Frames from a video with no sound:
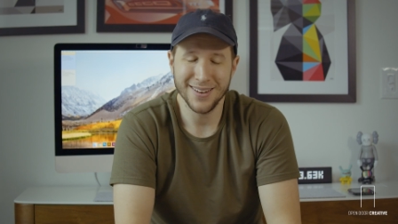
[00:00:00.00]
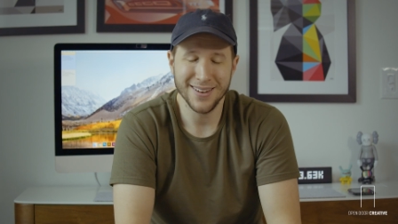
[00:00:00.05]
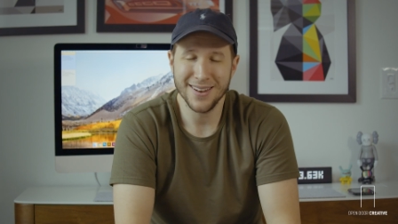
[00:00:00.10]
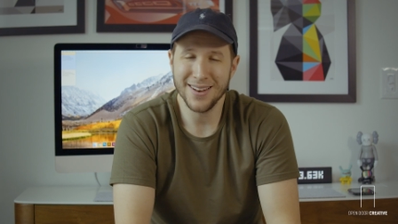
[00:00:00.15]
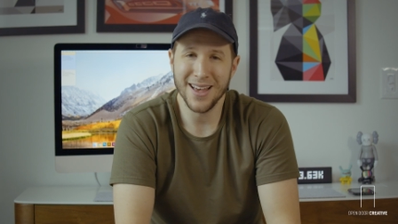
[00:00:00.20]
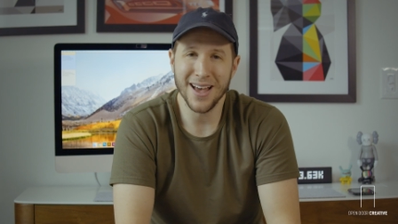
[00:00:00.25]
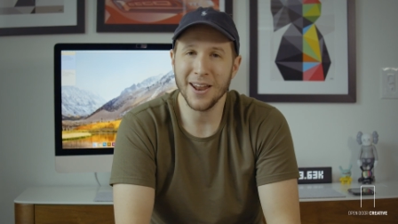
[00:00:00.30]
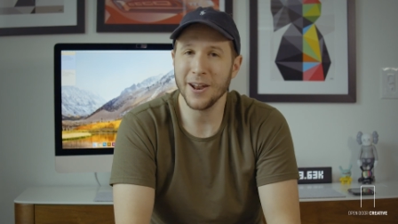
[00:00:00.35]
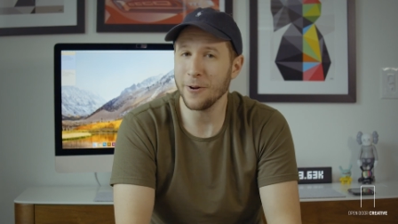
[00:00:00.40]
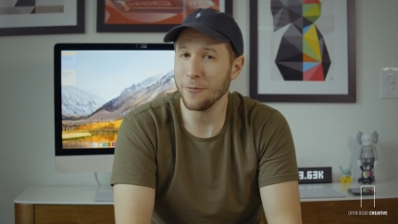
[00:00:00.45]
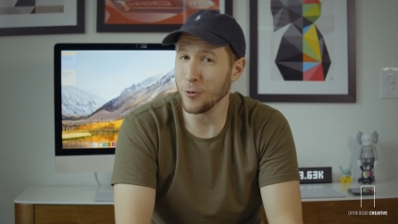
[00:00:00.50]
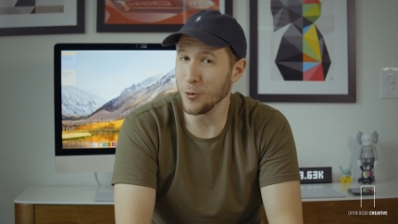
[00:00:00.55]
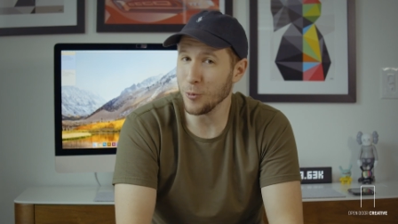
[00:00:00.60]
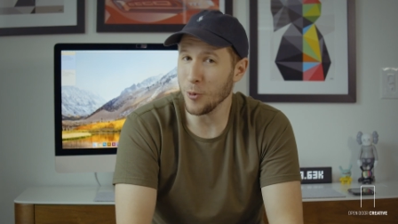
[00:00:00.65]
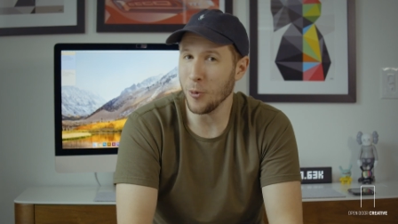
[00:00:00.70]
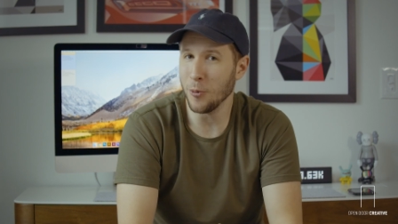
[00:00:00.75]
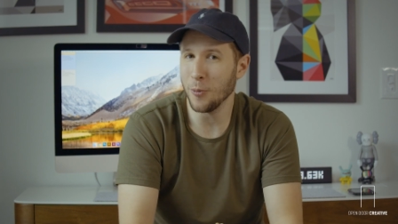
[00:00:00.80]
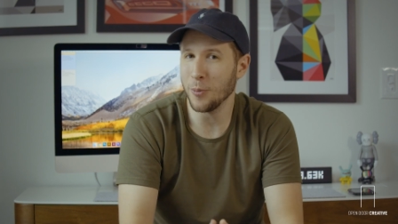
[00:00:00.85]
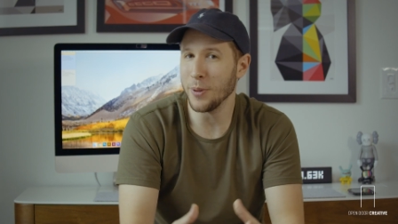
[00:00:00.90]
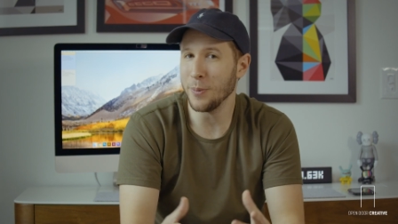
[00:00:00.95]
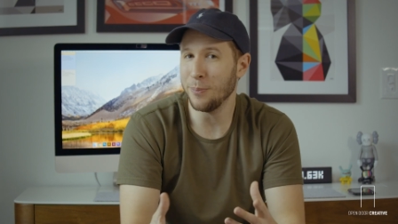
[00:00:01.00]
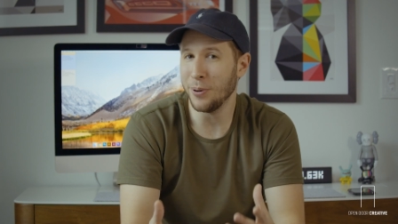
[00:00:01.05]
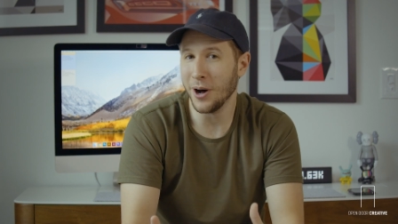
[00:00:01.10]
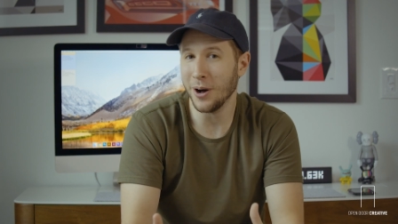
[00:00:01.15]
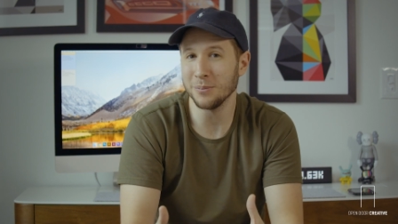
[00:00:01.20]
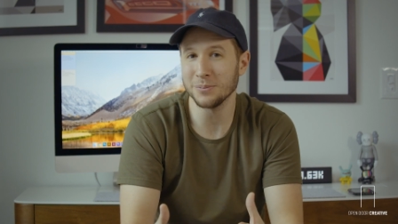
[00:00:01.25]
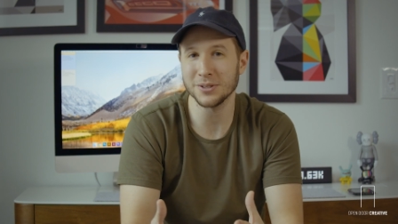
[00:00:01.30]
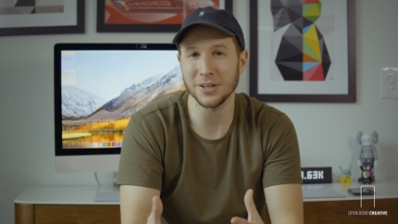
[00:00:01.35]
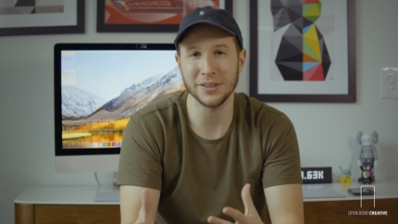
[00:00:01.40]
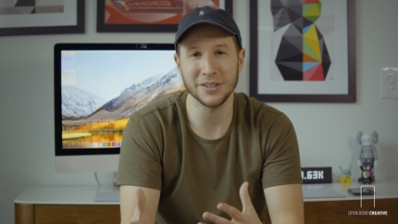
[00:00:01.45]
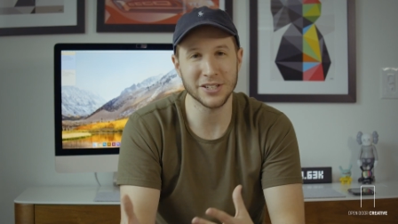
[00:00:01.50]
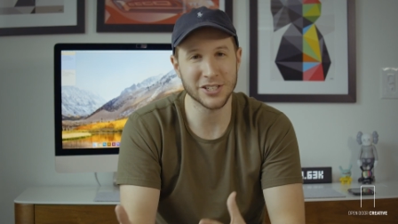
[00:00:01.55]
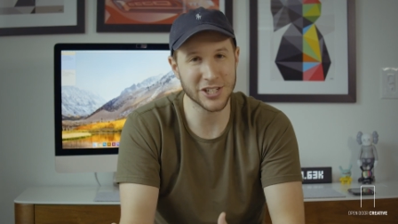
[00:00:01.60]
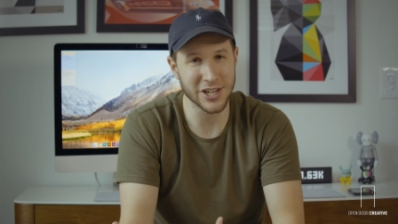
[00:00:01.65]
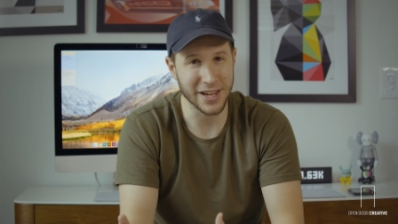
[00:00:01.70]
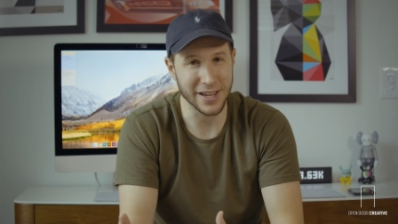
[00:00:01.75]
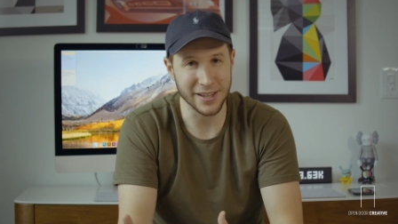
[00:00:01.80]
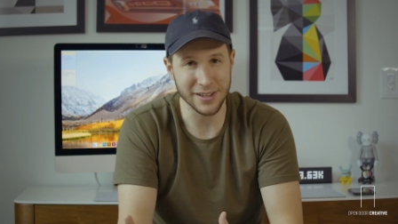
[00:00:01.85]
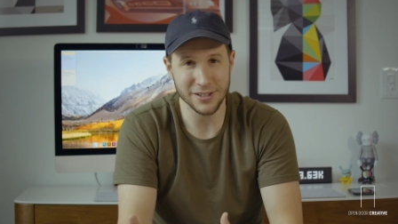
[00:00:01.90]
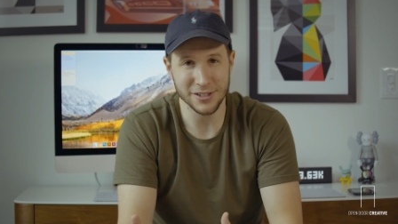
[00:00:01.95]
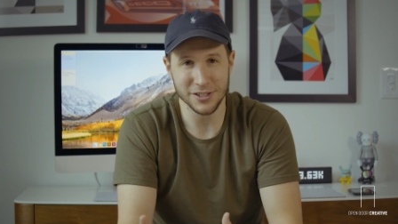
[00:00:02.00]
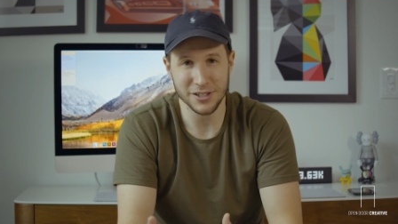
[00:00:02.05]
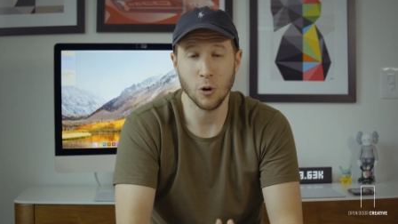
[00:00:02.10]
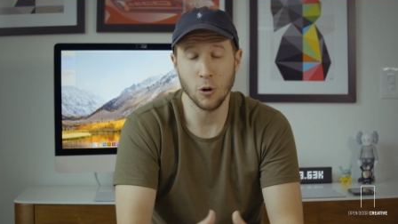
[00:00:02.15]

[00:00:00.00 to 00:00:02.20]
Not everyone will be pumped on the change.